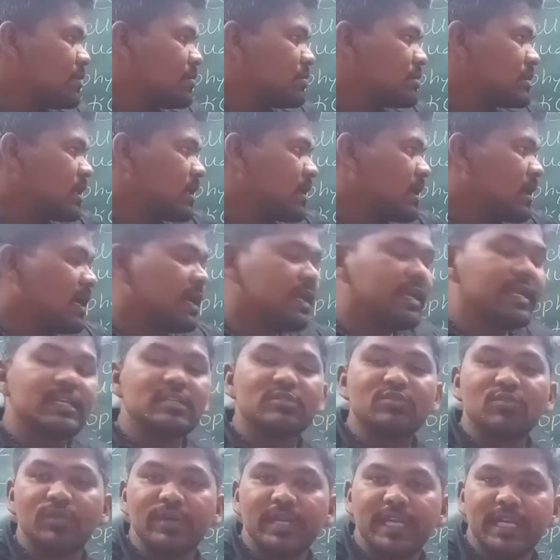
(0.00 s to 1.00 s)
those are called
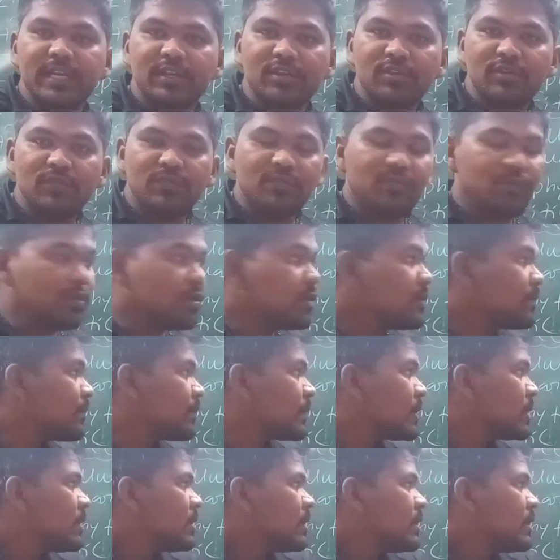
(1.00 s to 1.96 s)
as conidiophore.